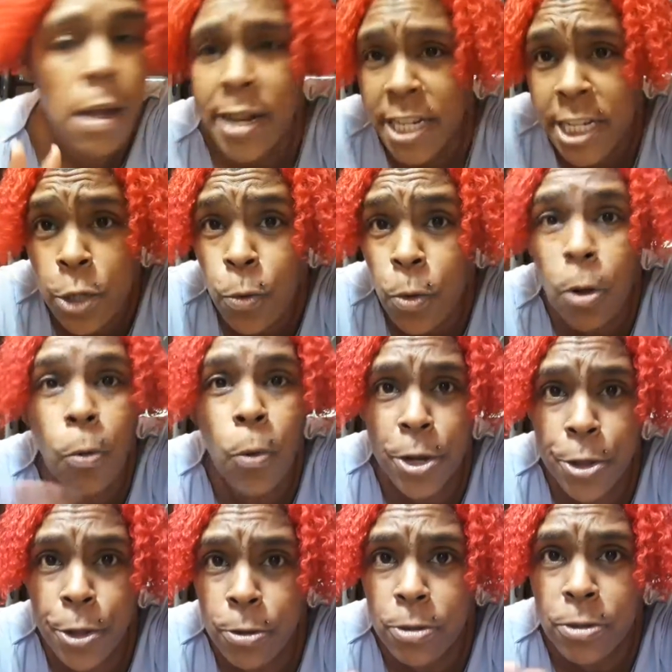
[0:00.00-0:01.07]
Equal, one of
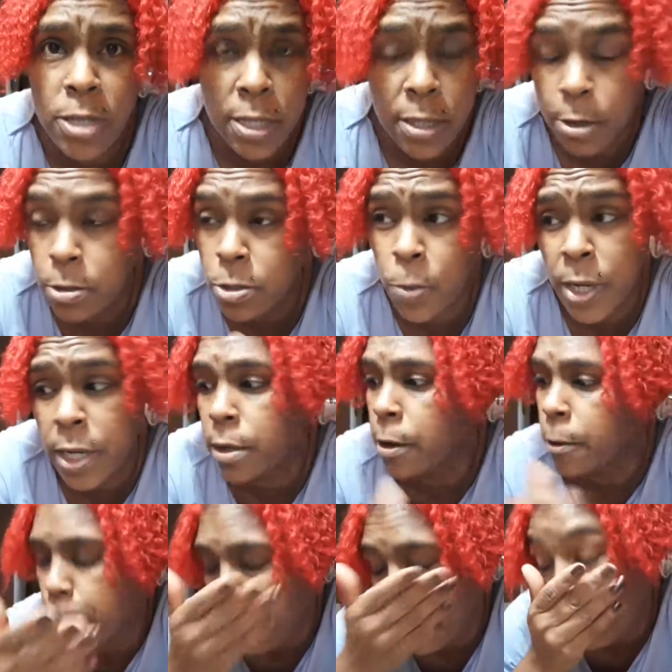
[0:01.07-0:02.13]
those in there, sweet and
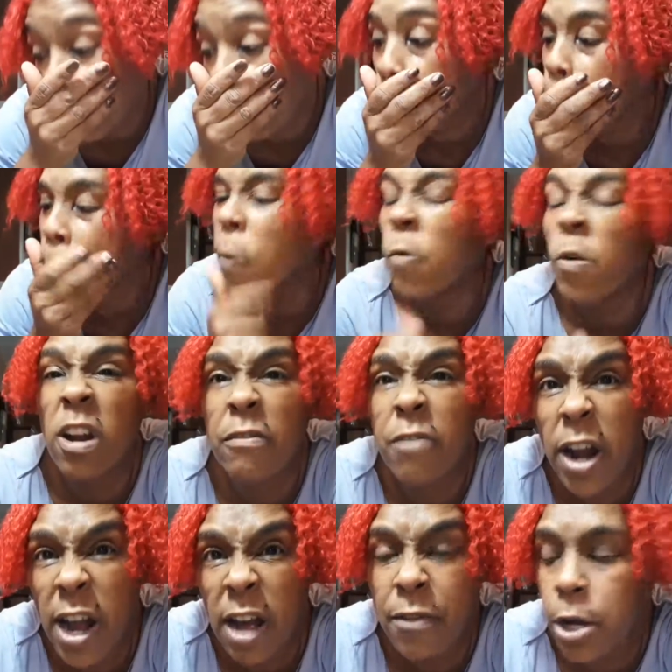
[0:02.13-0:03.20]
low, whatever I
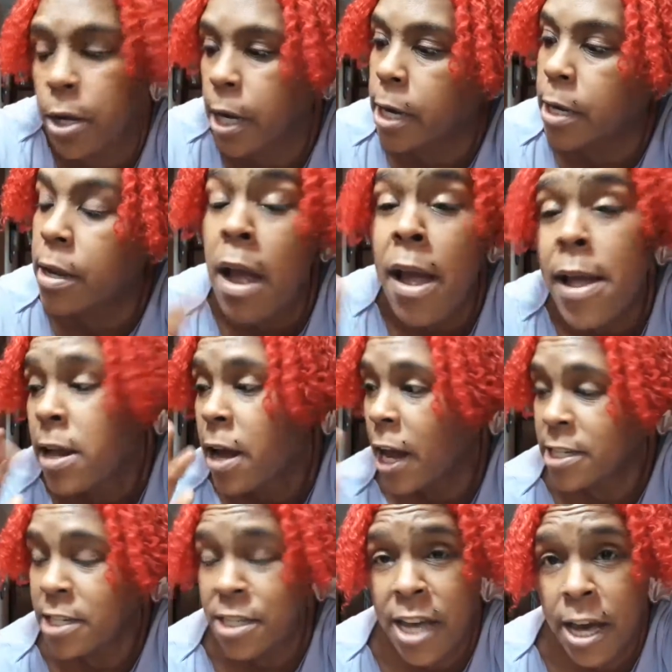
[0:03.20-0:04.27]
have on hand. I
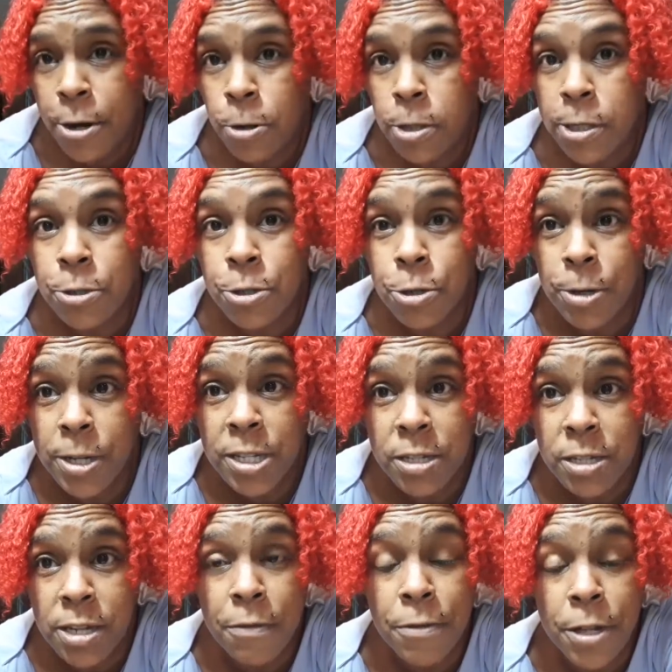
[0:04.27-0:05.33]
did that earlier, so it's
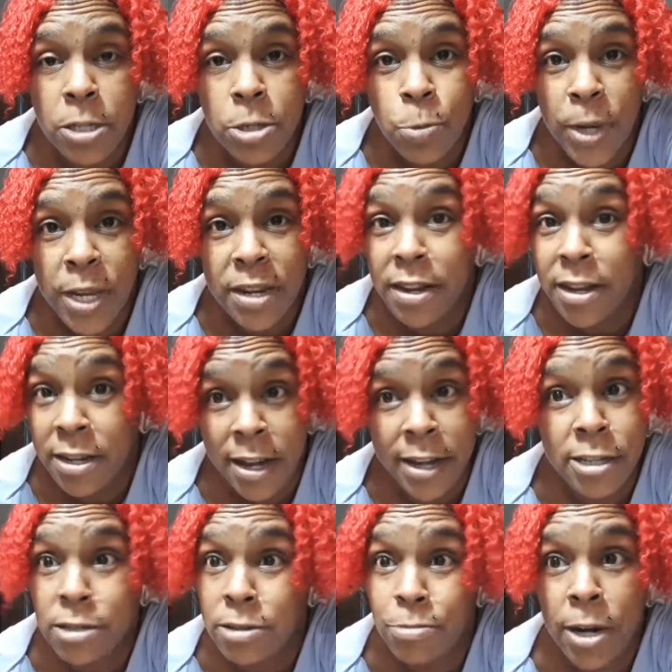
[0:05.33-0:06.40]
definitely sweet and
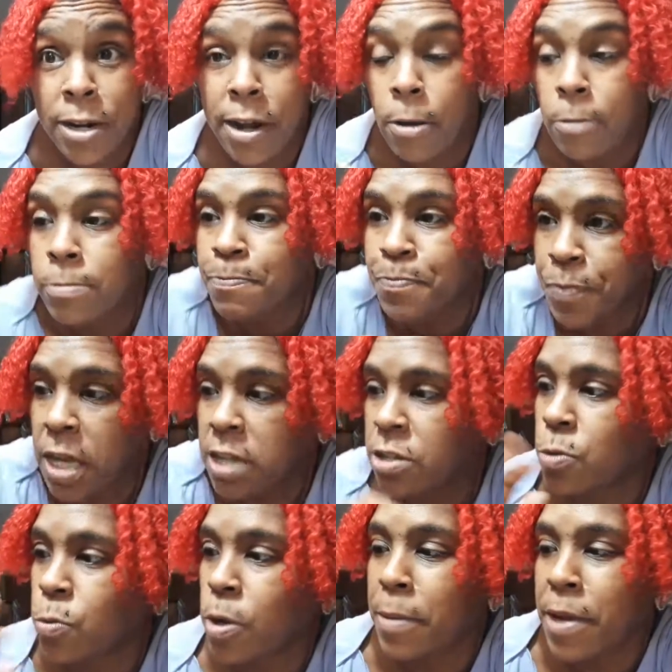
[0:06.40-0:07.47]
nice right now. I just
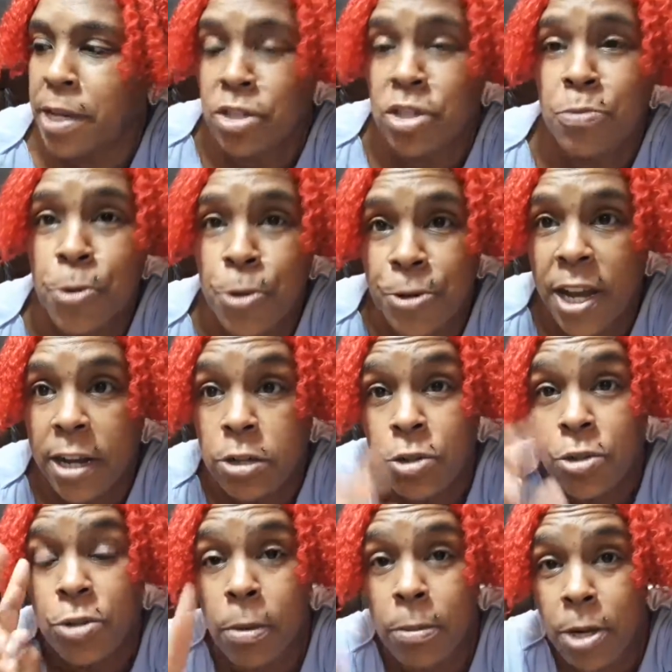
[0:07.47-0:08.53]
want to make it smoother texture,
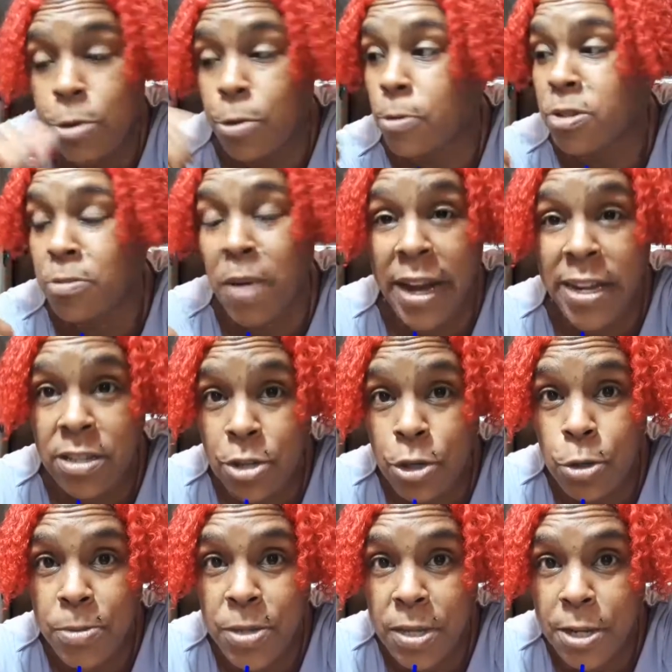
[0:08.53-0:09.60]
so I'm going to throw some ice
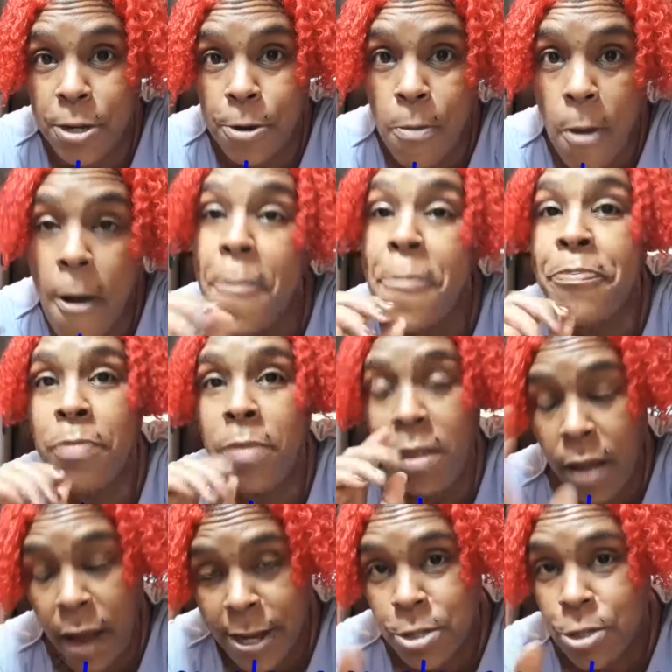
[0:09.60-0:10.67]
cubes in here.
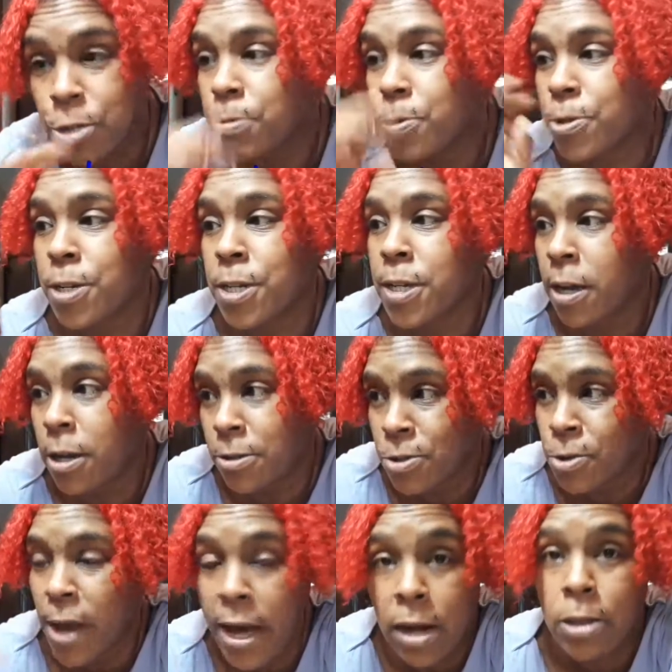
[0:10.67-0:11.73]
The ice cubes are going to also
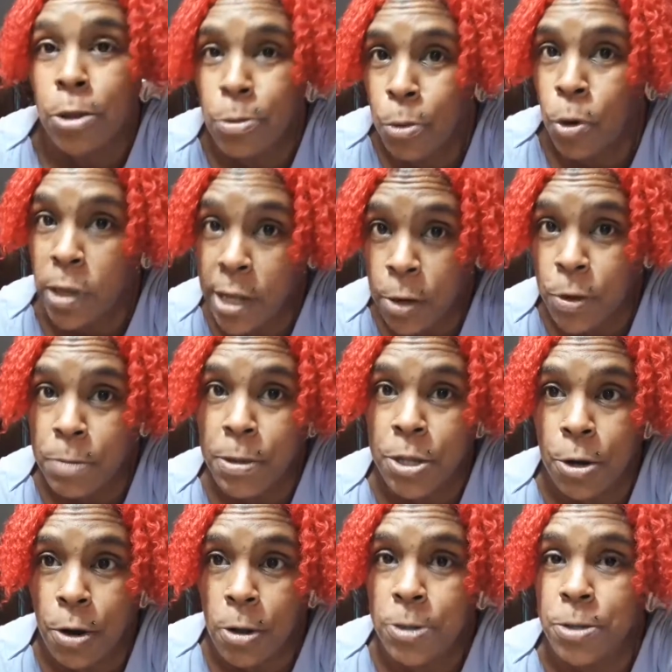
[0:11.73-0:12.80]
add a little more liquid, but
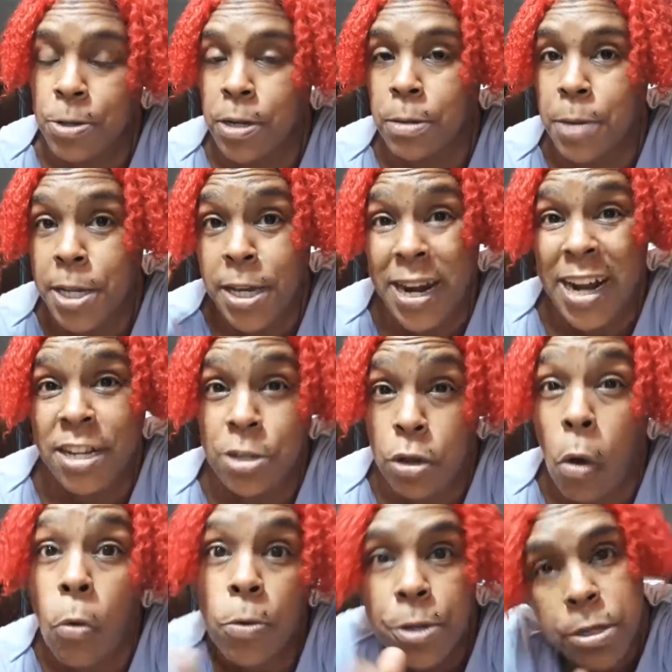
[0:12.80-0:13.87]
they're also going to make it ice
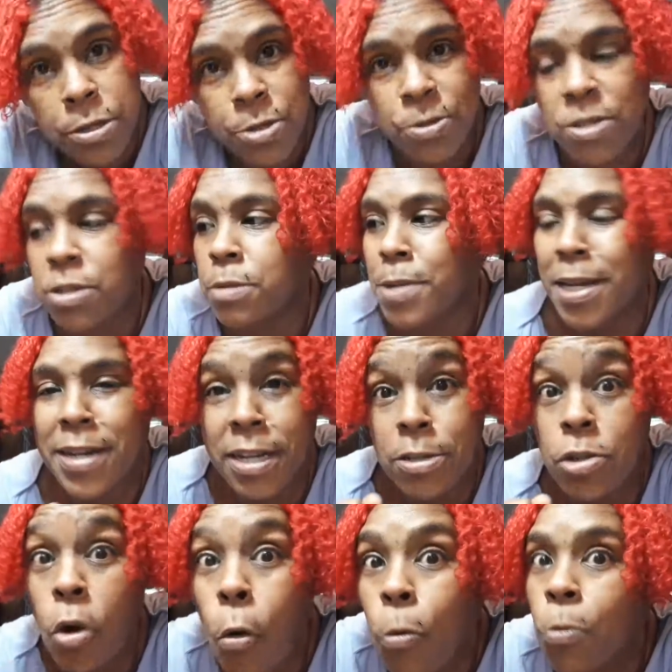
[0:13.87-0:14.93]
cold. So it's going to be a nice
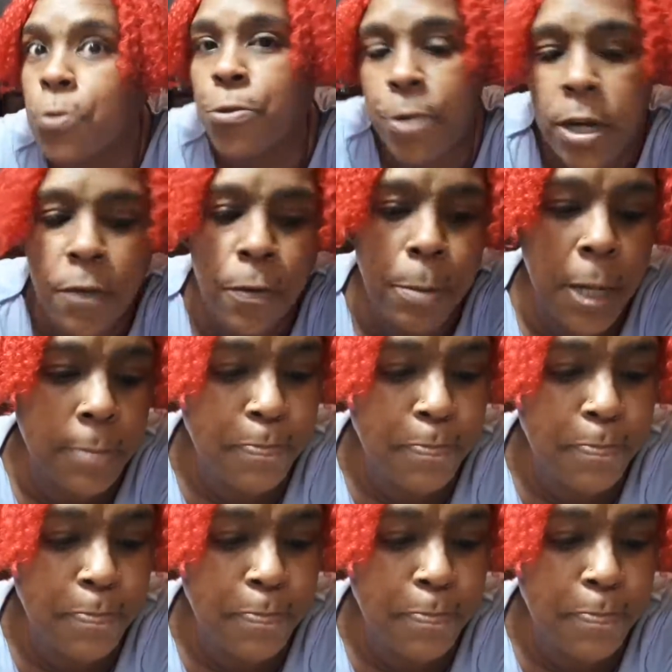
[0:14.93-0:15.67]
cold drink for me.